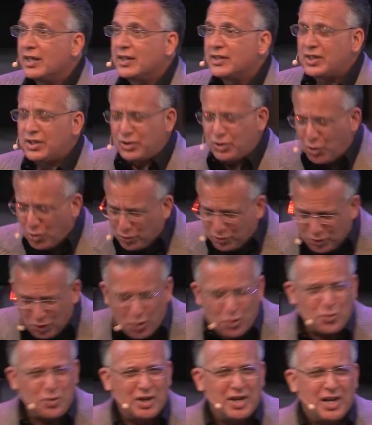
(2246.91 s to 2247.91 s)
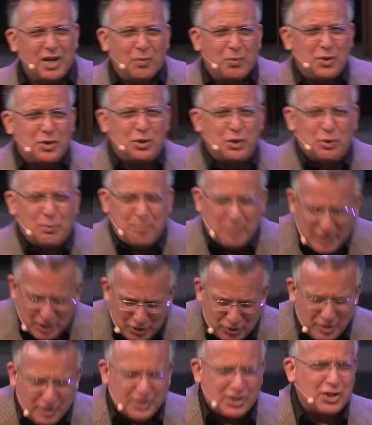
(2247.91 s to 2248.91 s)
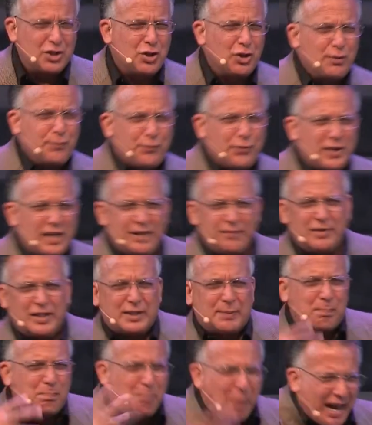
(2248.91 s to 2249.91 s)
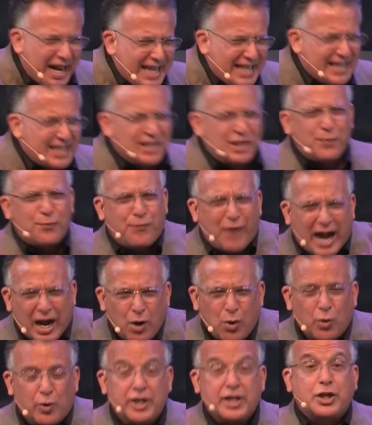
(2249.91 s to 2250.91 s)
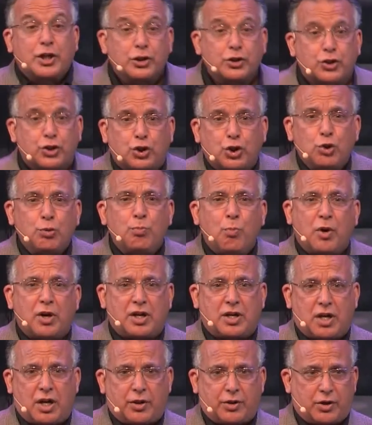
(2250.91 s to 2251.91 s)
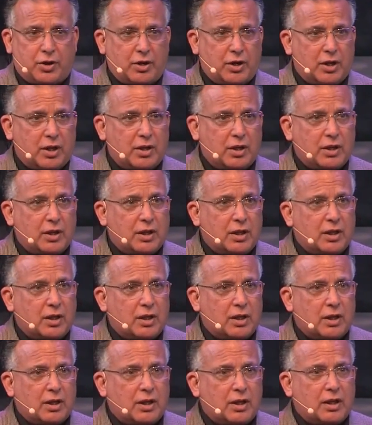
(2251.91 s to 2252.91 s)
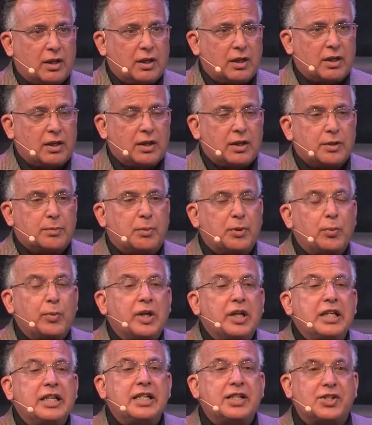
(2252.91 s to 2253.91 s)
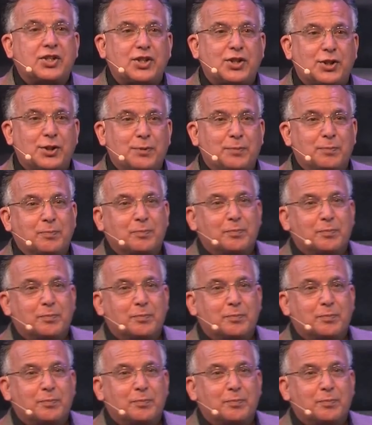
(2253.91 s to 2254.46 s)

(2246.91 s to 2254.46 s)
says, don't, don't with your bitterness and your unforgiveness bite and devour and consume one another, but release